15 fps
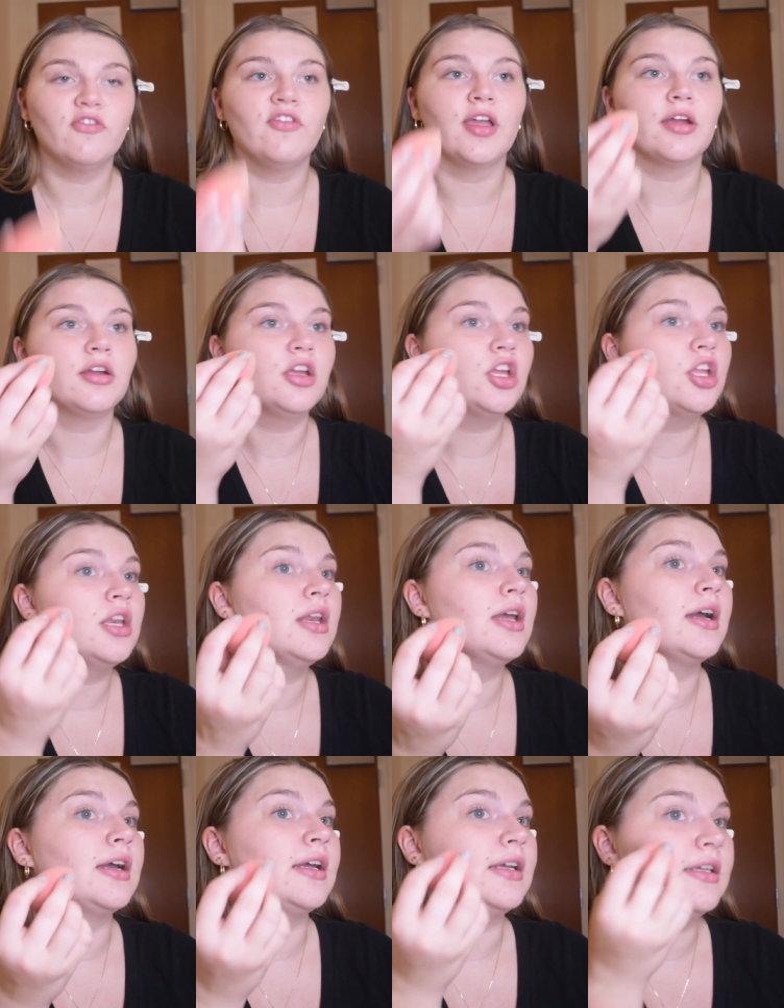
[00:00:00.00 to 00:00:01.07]
Very
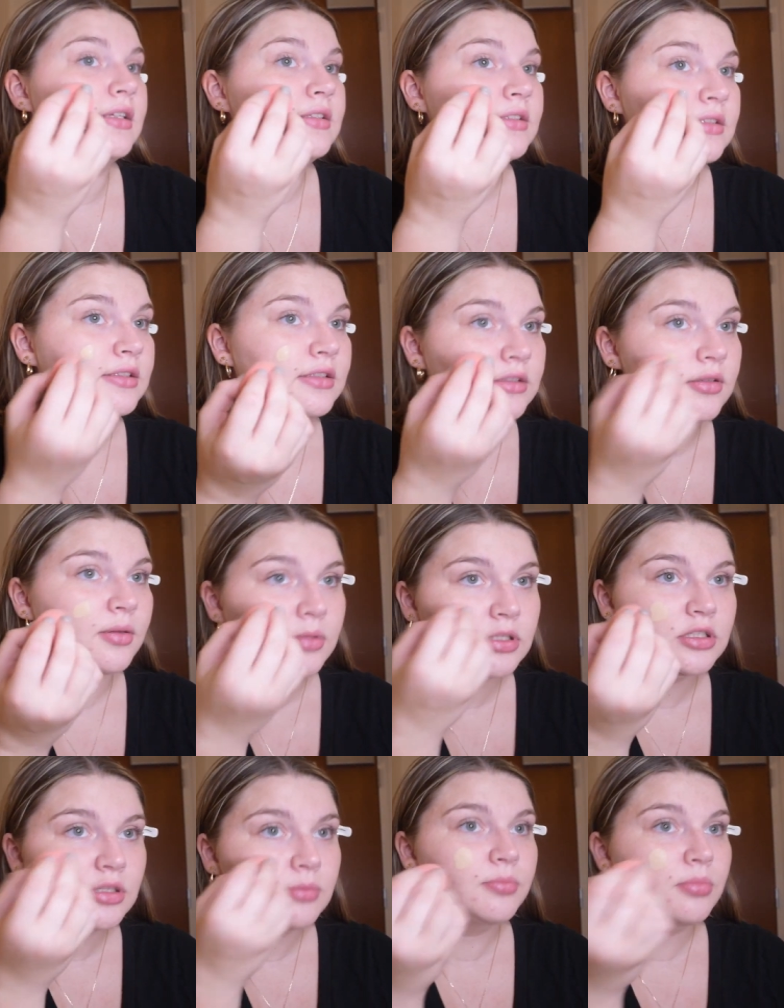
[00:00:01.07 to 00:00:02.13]
nice. So I'm
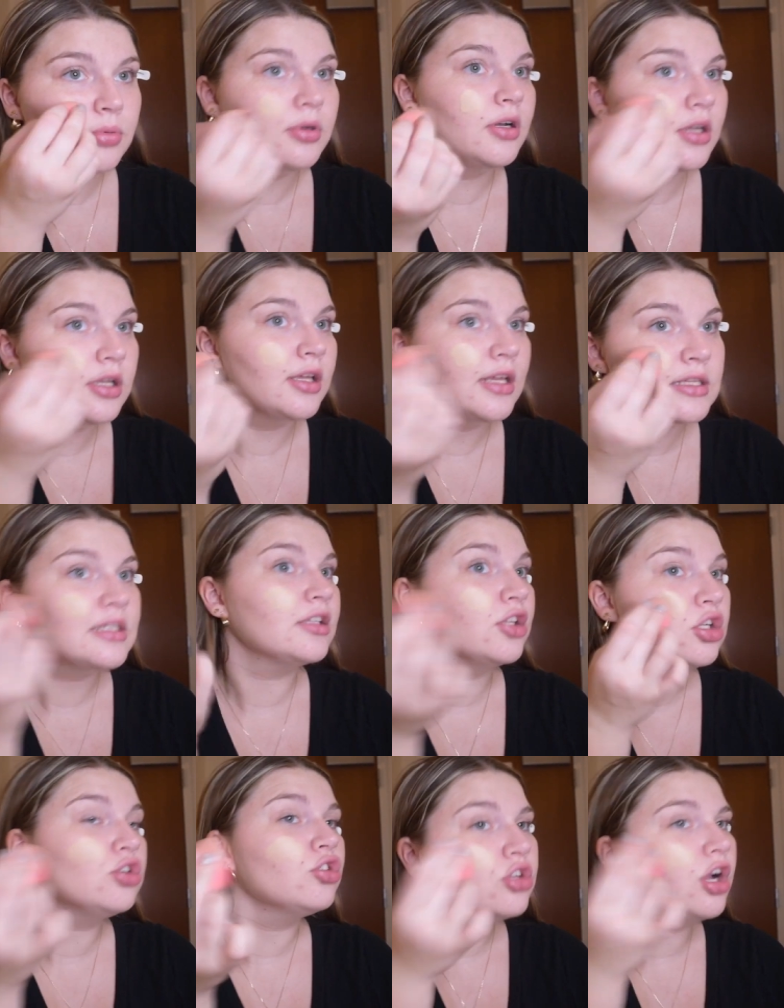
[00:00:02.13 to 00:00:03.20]
just going to put it, it's a
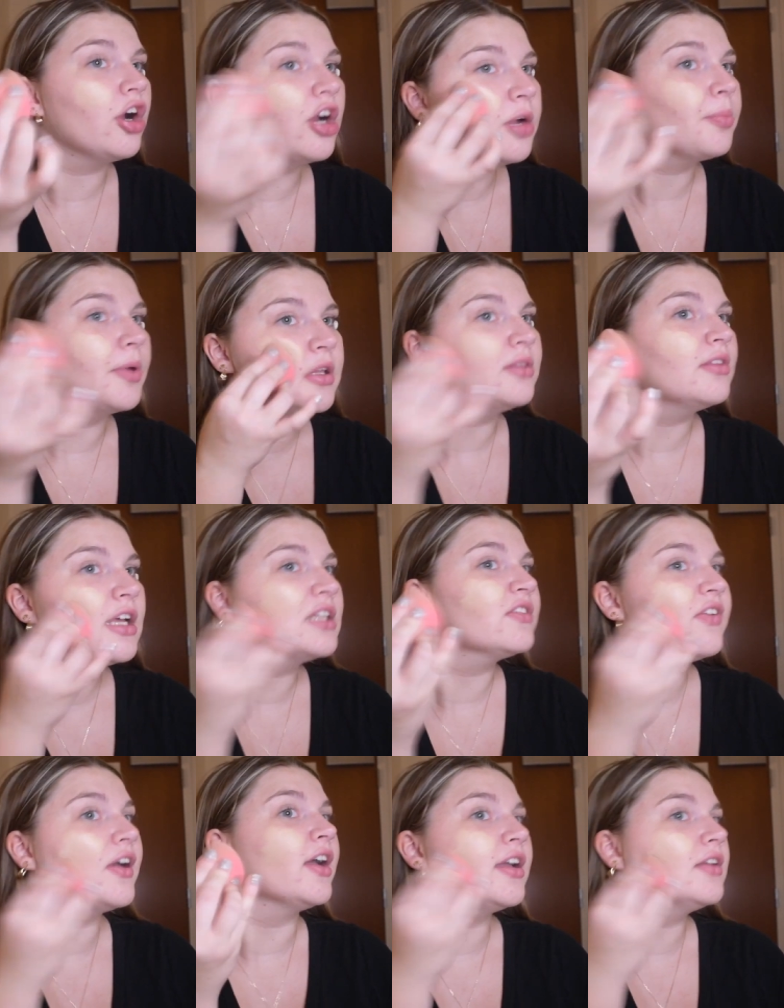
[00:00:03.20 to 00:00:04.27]
little dark, but that's
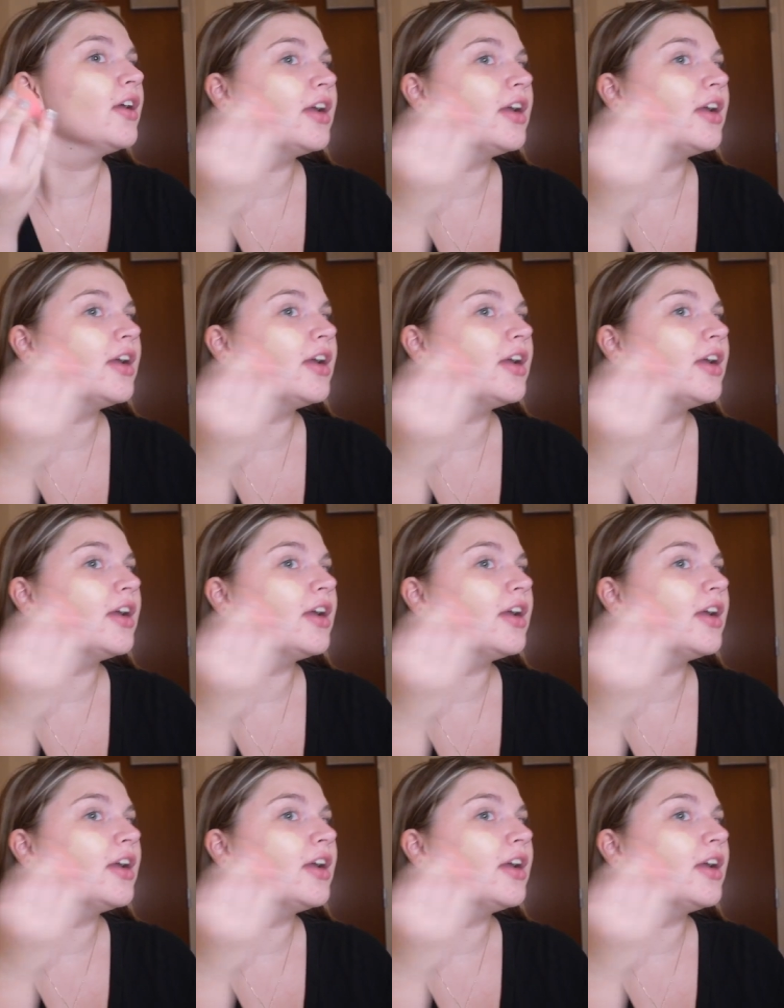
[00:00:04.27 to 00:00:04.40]
fine.